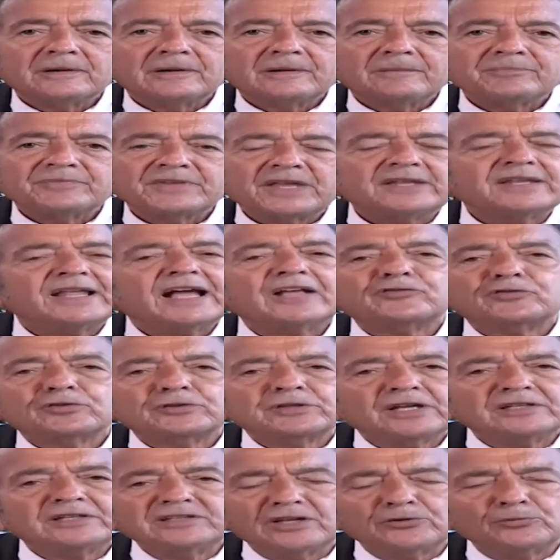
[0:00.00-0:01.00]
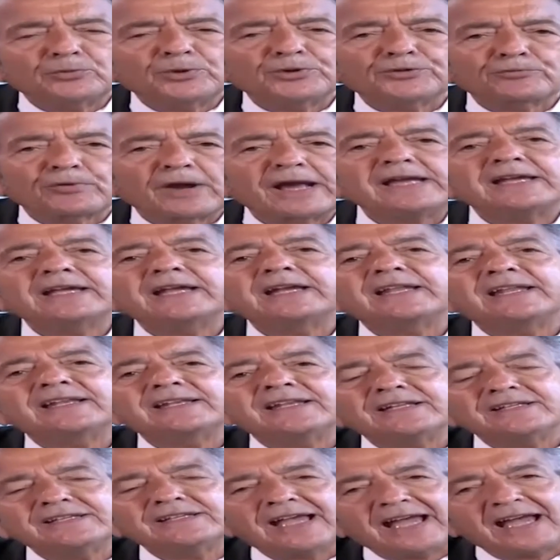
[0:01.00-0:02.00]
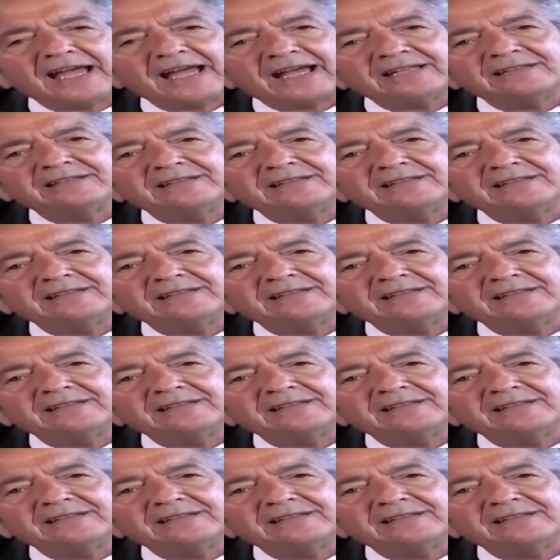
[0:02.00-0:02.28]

And that's what they did with Reagan. And then you had